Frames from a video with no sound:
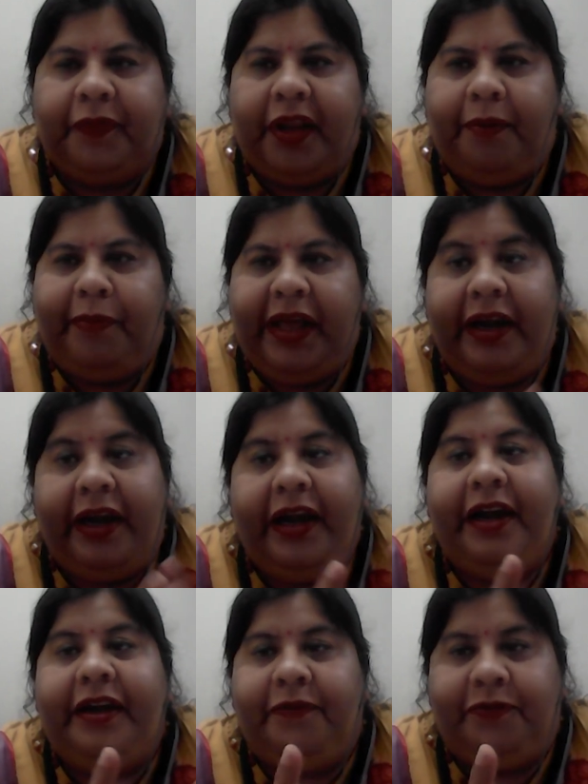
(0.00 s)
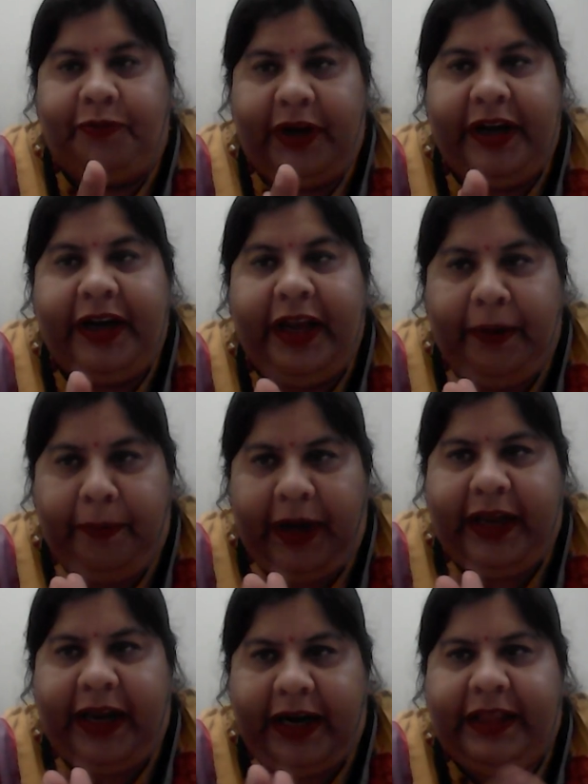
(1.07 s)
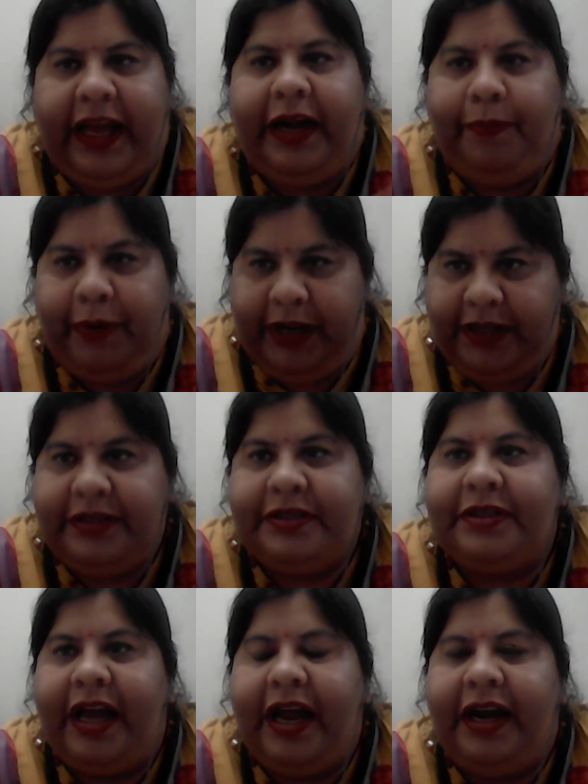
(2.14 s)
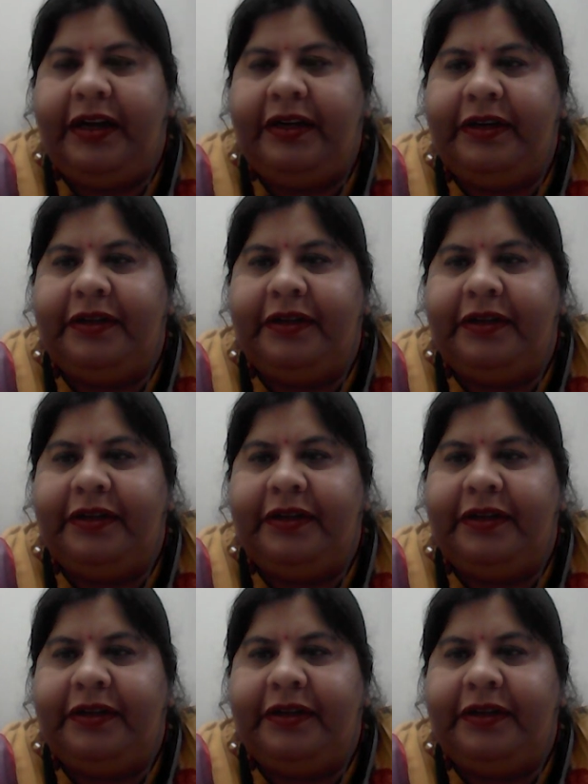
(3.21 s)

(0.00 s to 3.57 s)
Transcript: my relatives were nearby at that place, and